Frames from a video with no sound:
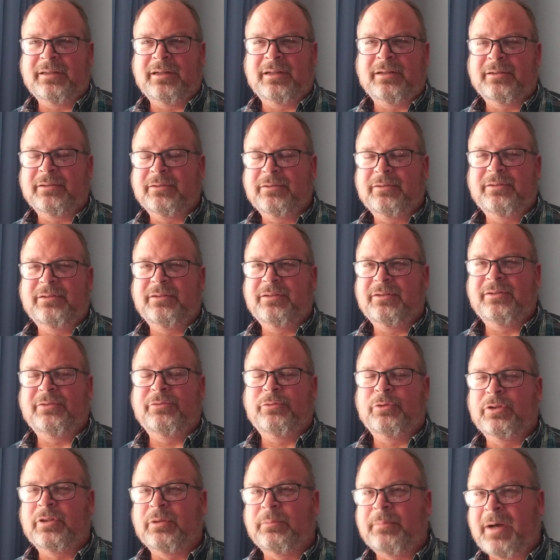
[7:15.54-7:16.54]
uh,
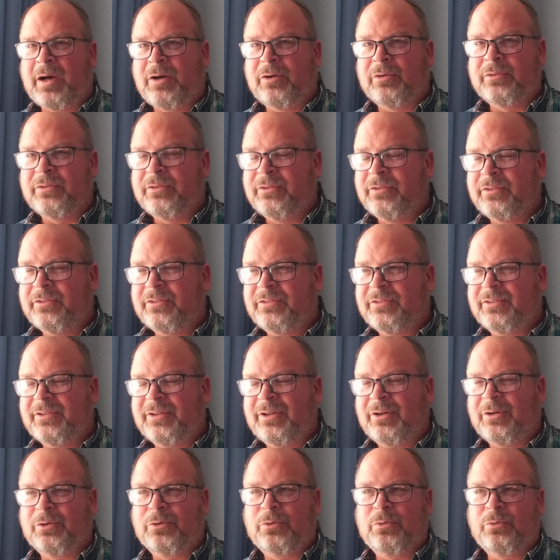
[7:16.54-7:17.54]
with the mountains.
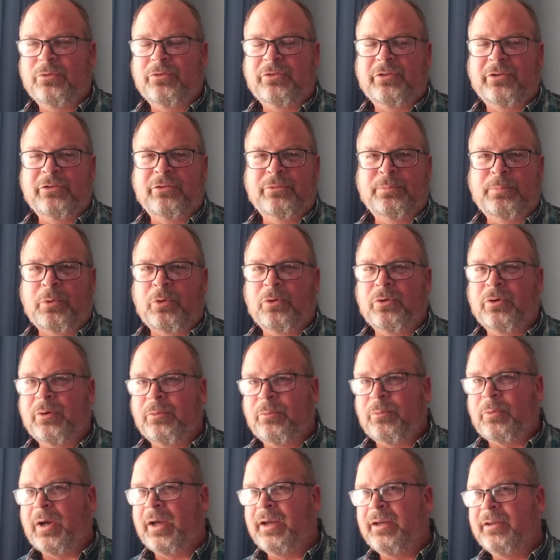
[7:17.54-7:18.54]
You know, she was born
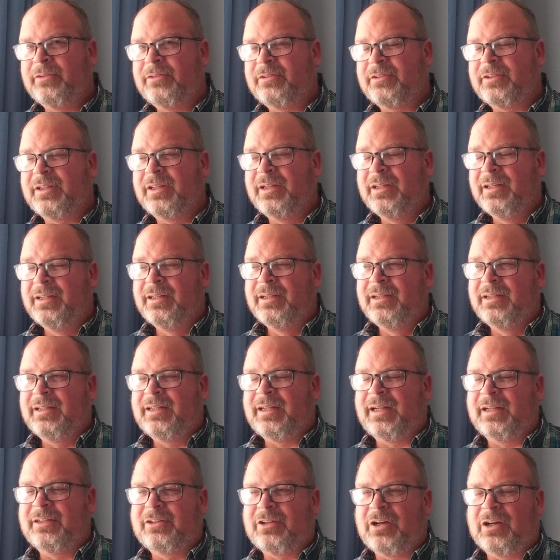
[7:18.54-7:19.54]
and raised.
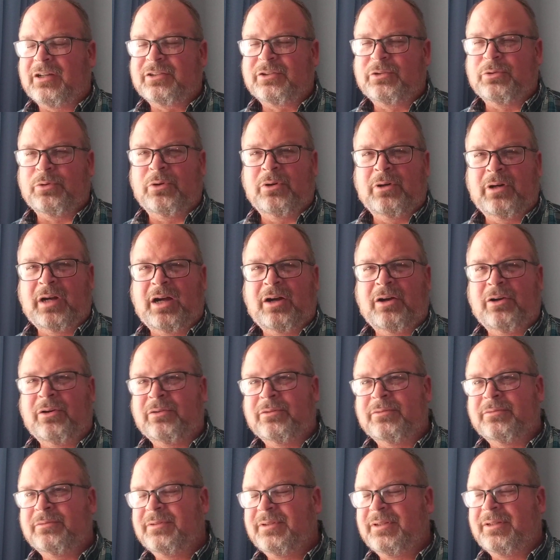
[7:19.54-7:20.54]
I talked to her
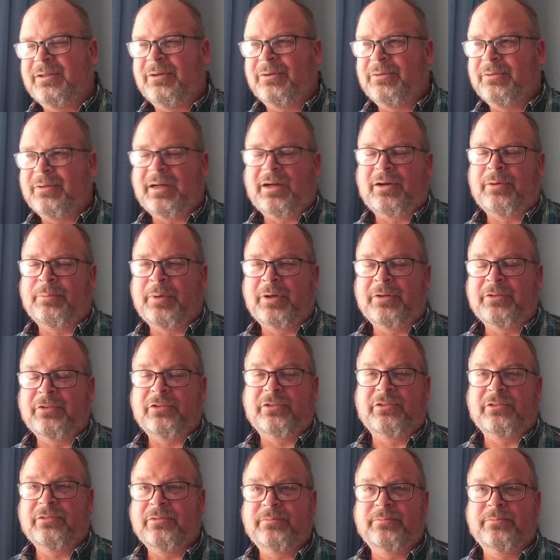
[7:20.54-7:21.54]
how you know how
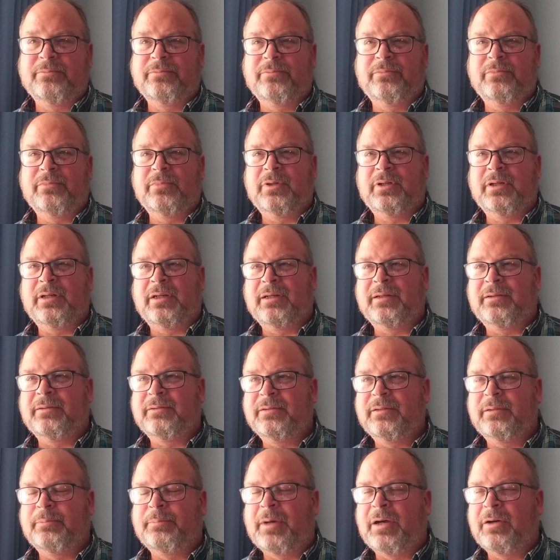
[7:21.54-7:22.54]
much uh,
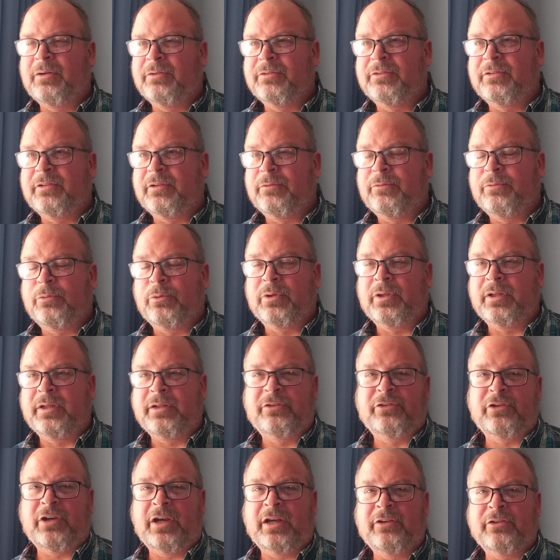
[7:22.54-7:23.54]
the mountains have
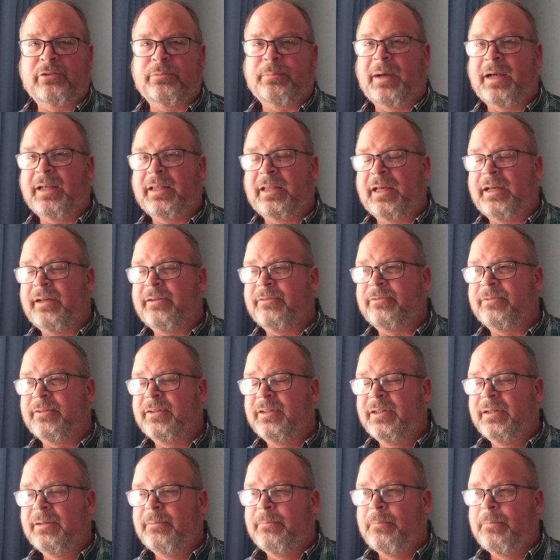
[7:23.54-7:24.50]
really changed my life.